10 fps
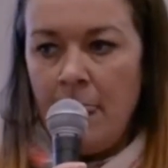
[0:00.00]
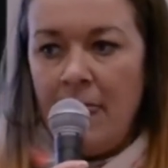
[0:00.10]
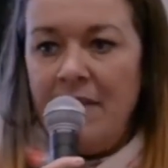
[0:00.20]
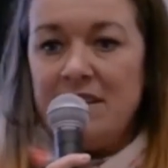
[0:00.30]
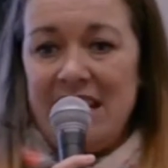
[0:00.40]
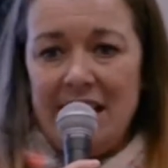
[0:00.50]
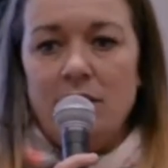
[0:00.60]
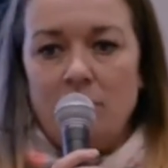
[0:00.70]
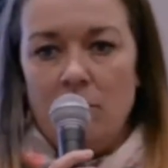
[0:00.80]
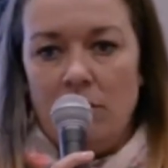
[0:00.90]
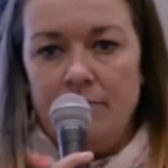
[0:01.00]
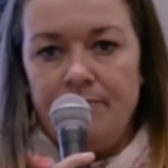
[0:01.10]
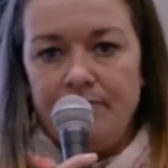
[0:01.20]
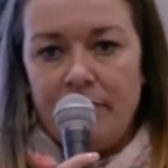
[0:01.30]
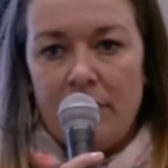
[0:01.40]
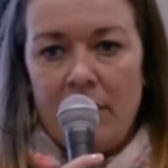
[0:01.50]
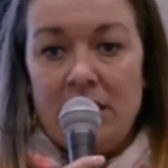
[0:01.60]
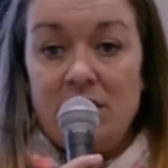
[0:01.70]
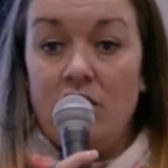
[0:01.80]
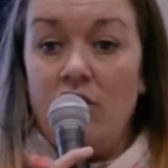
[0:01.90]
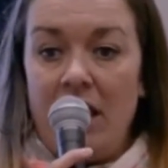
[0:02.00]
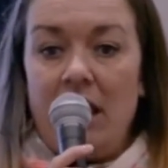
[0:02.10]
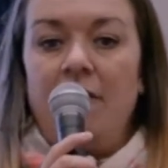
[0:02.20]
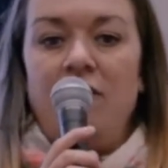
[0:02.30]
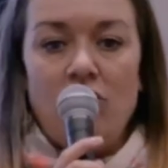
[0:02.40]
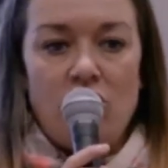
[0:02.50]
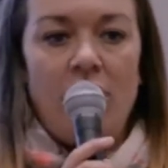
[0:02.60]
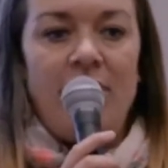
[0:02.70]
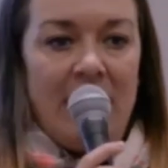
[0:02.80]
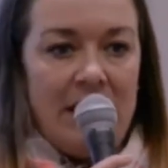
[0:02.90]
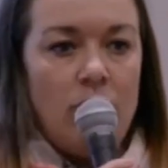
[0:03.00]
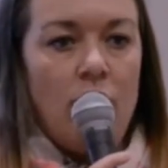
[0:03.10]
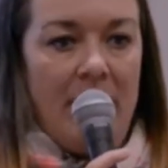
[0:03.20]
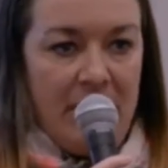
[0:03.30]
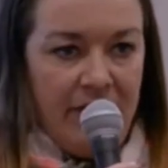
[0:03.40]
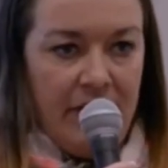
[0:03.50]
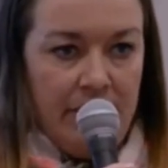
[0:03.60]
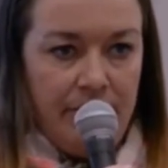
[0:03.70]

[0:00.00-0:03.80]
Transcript: And the second one is to create a future value or benefit.